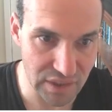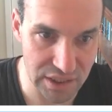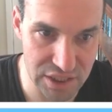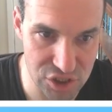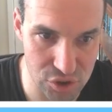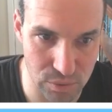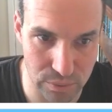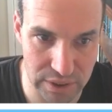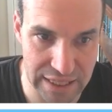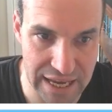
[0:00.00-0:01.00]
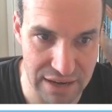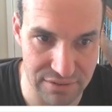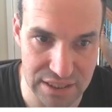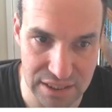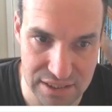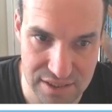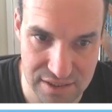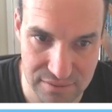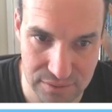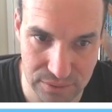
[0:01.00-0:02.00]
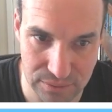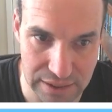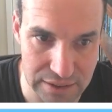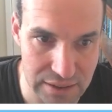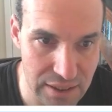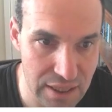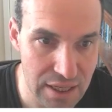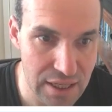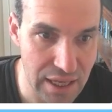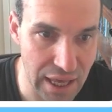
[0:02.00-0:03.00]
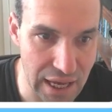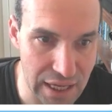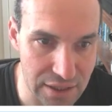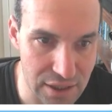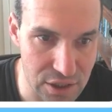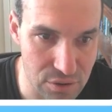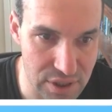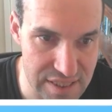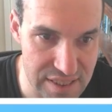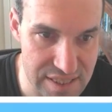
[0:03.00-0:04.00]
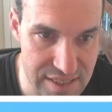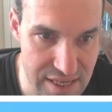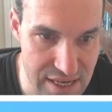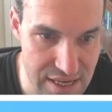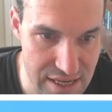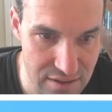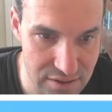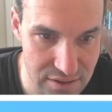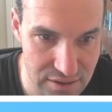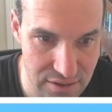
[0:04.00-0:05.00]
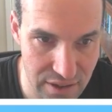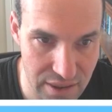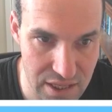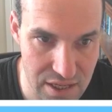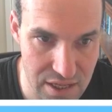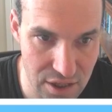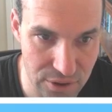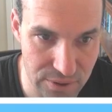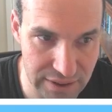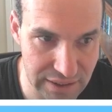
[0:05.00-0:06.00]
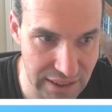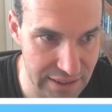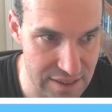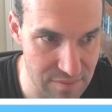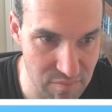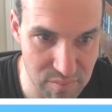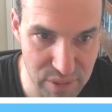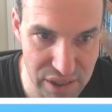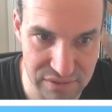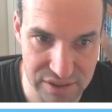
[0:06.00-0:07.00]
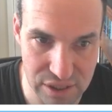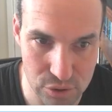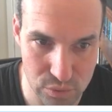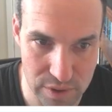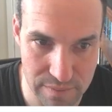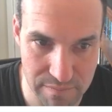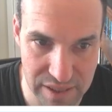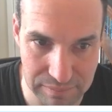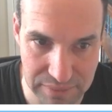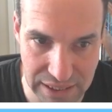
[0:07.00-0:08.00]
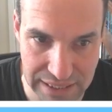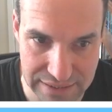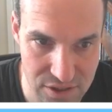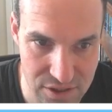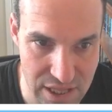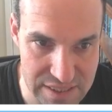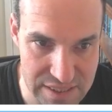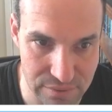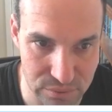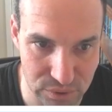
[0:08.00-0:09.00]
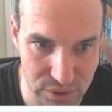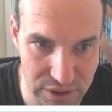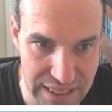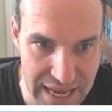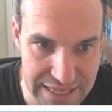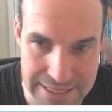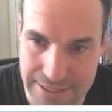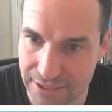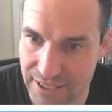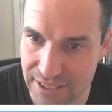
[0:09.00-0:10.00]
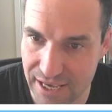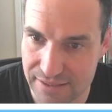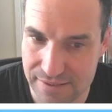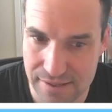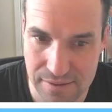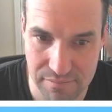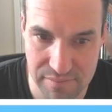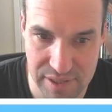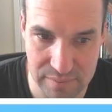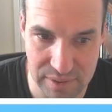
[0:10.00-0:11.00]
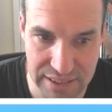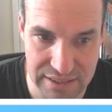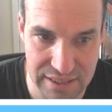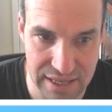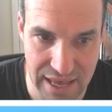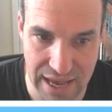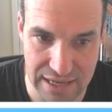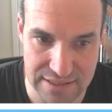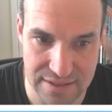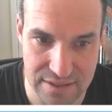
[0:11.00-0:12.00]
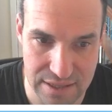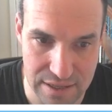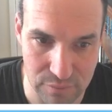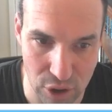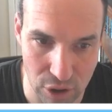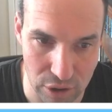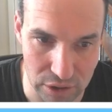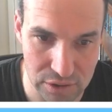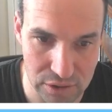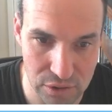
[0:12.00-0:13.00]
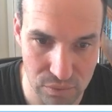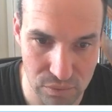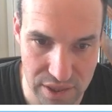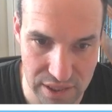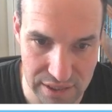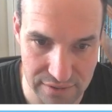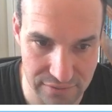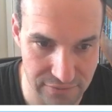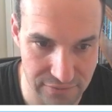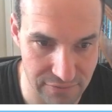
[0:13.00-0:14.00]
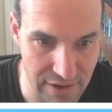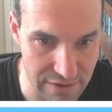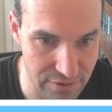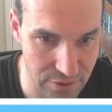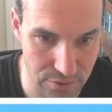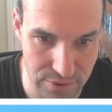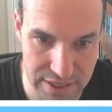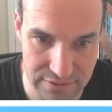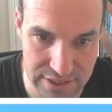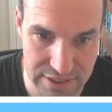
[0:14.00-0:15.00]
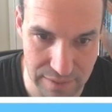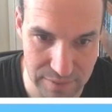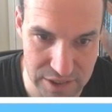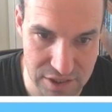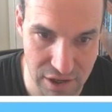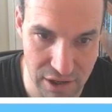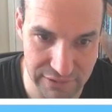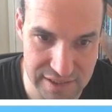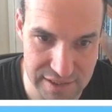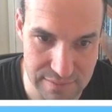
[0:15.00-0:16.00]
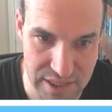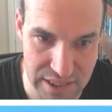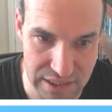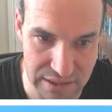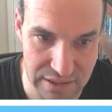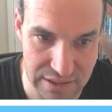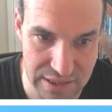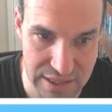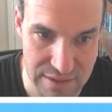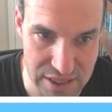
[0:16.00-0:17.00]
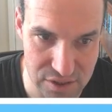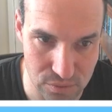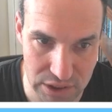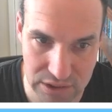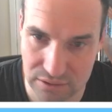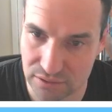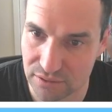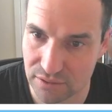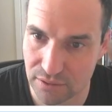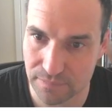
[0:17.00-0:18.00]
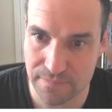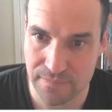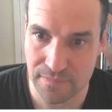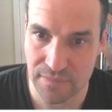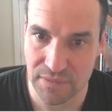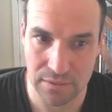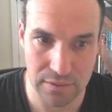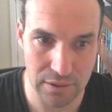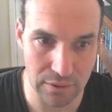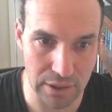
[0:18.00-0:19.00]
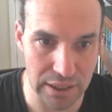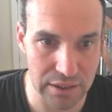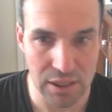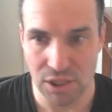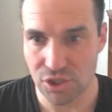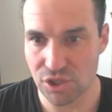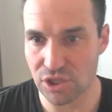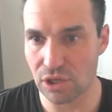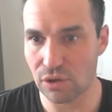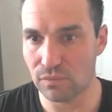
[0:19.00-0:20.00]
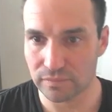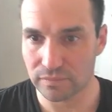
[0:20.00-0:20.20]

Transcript: this is where we're going to have the nuts, right? And you can see the green line that's above goes with big blind. So that means that when we're looking at nutted hands, big blind has them all, with a 5-3 of diamonds obviously being the best one. All right. So